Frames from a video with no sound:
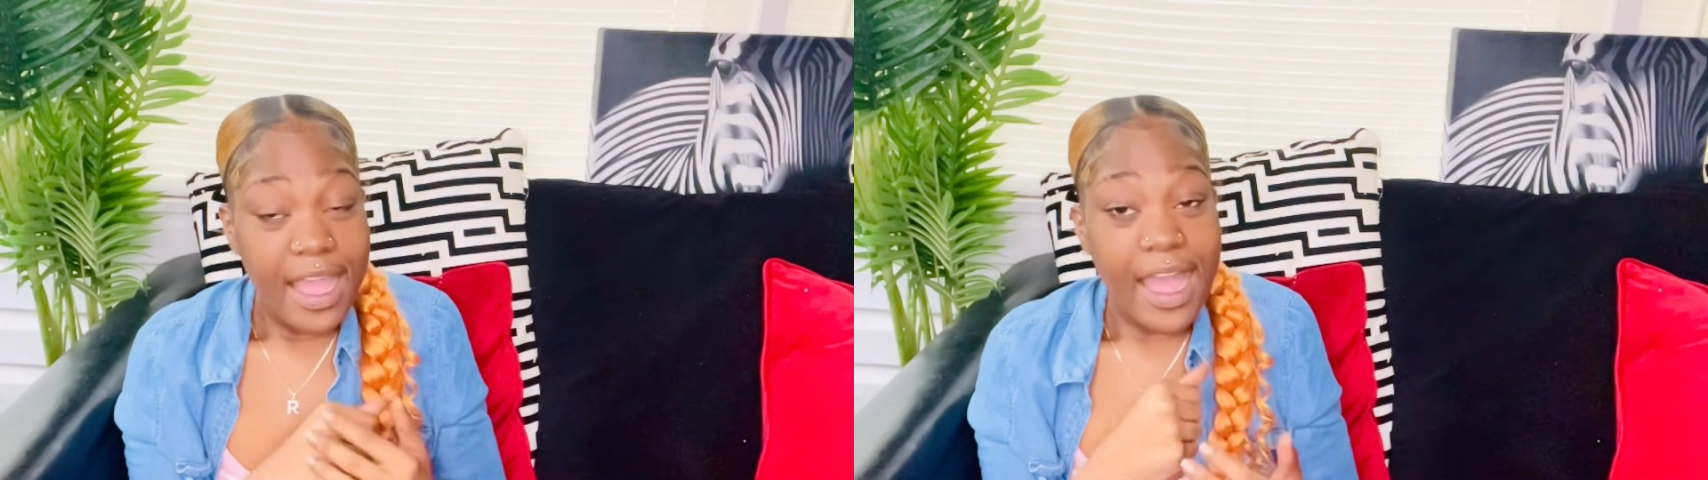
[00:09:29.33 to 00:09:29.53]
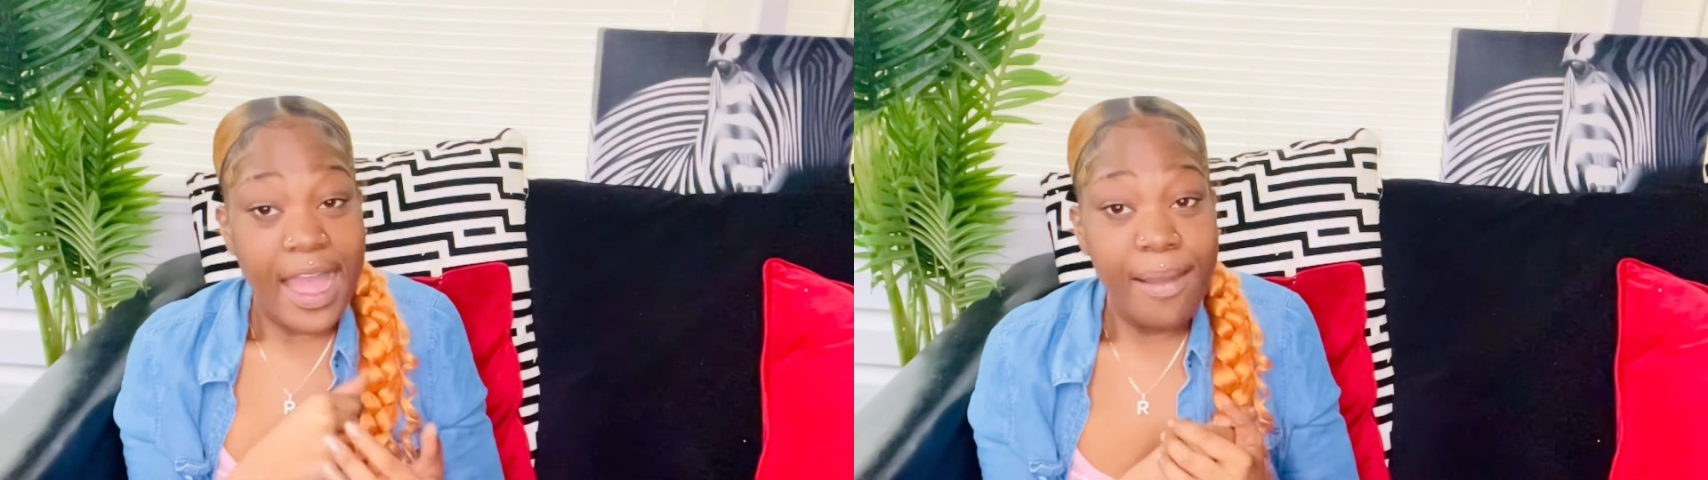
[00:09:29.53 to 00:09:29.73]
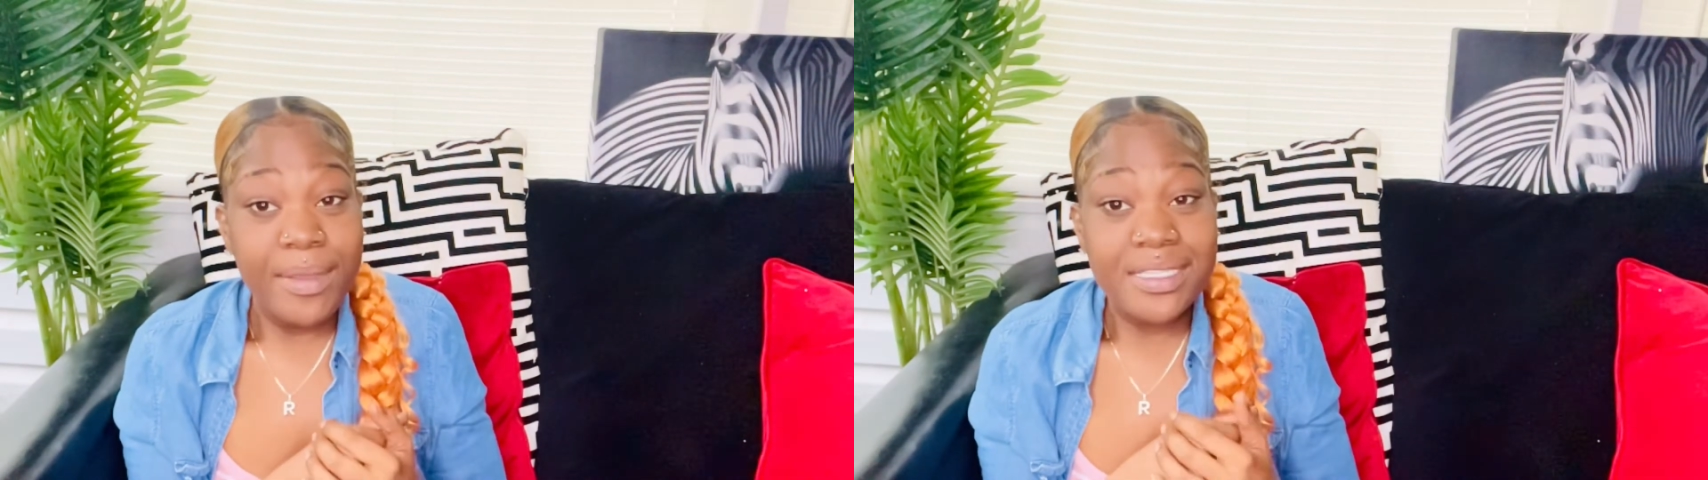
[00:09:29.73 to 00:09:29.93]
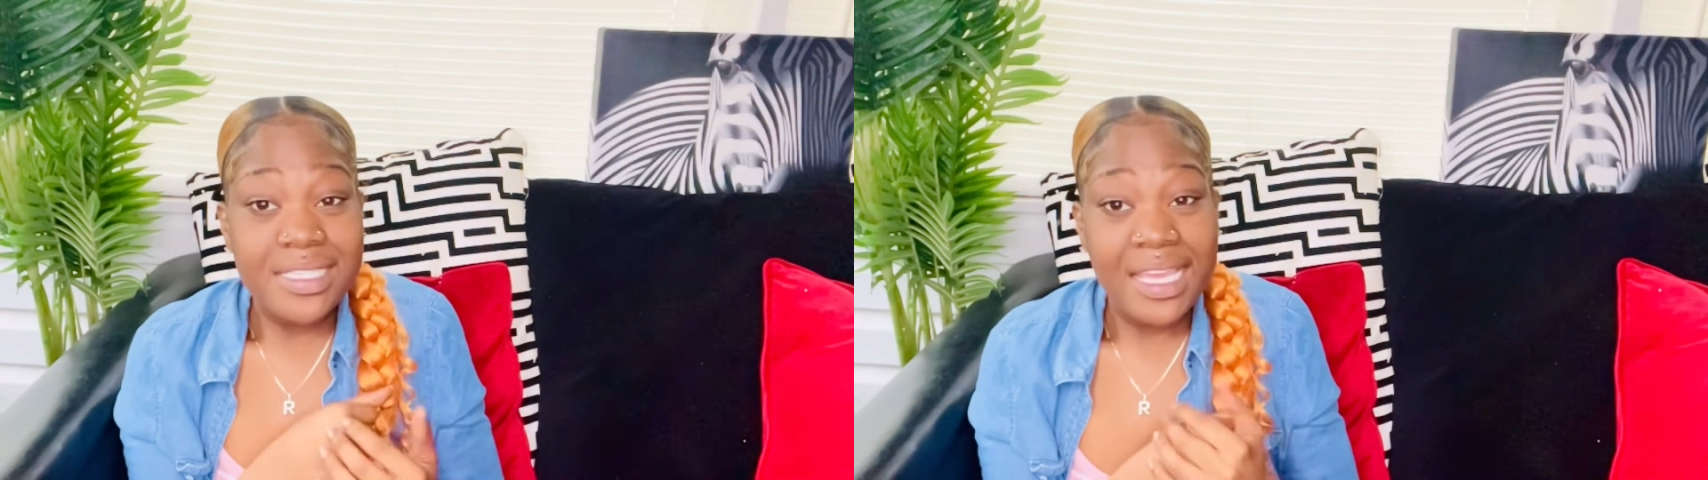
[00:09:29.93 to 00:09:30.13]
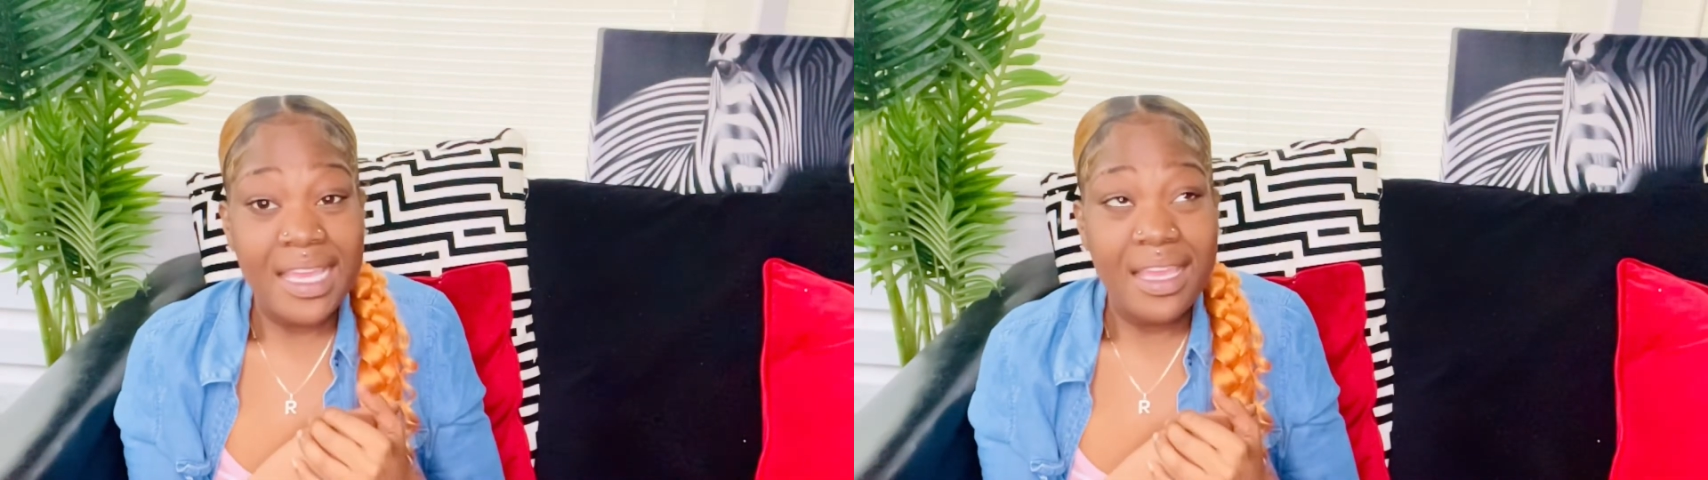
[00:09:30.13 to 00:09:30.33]
I've been
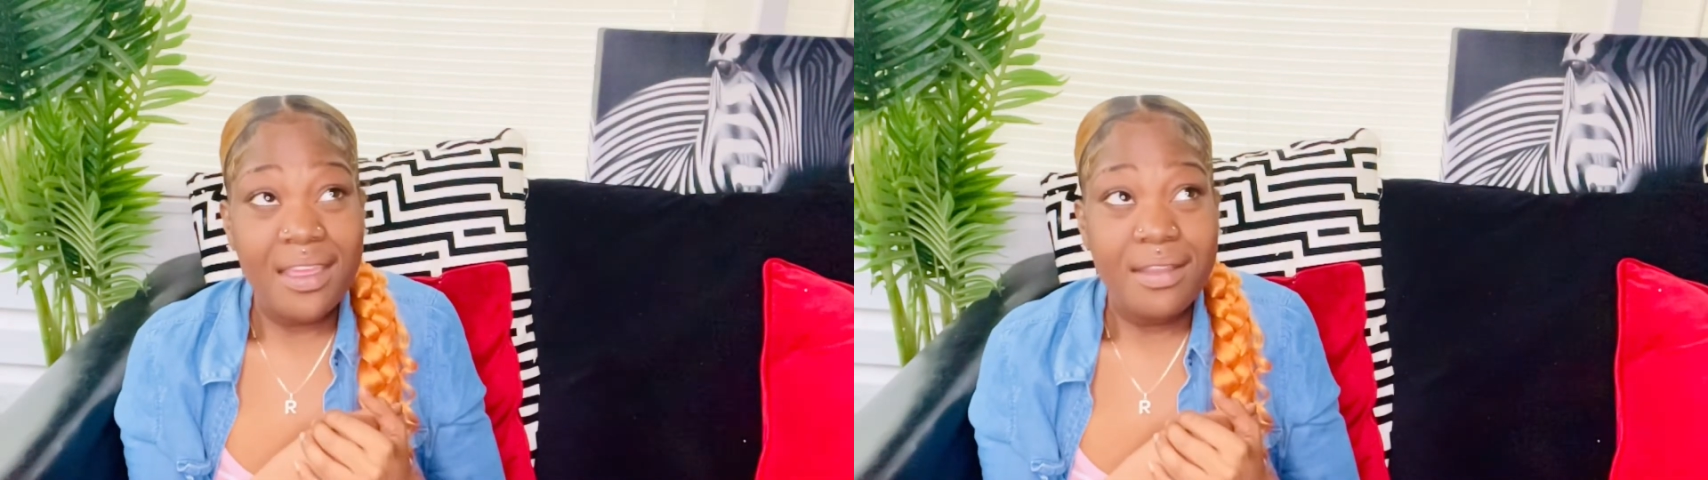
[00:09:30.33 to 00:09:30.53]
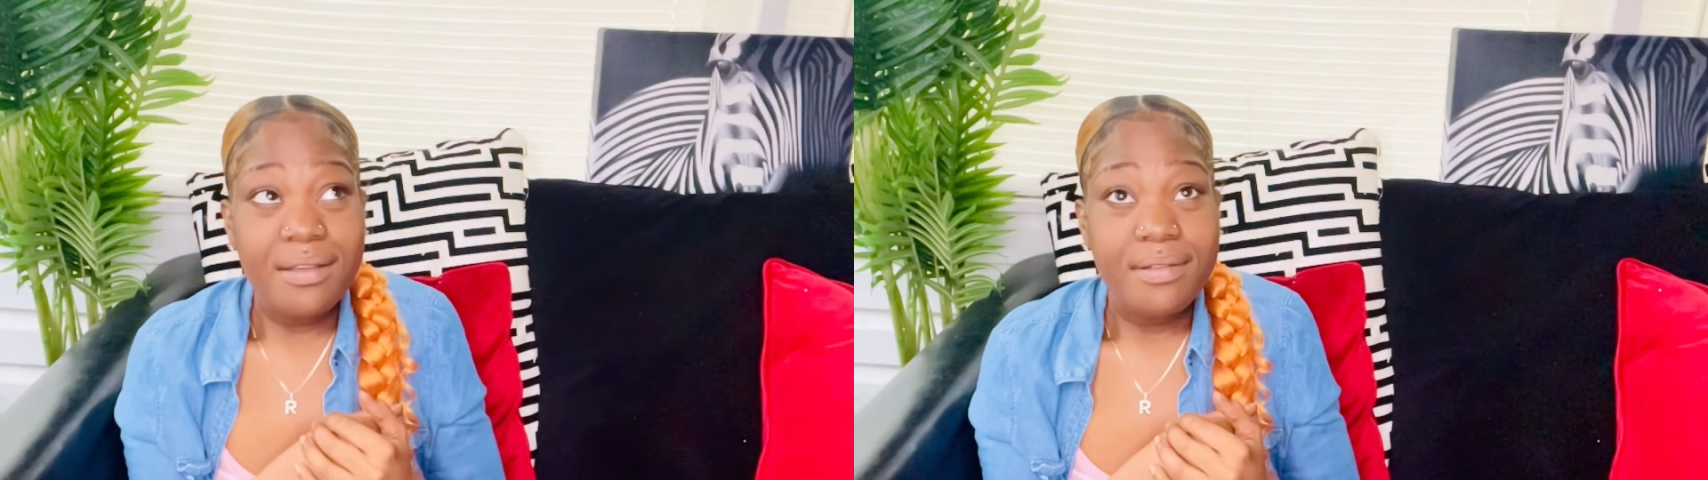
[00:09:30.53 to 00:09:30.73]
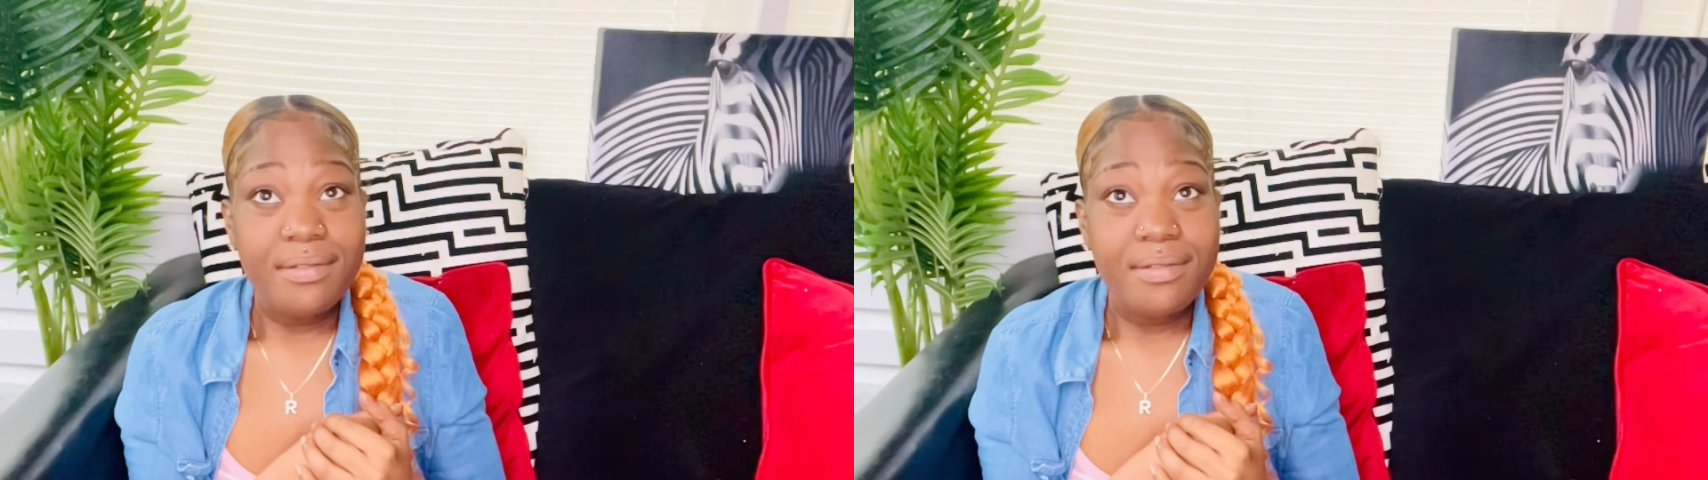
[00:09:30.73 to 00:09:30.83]
saying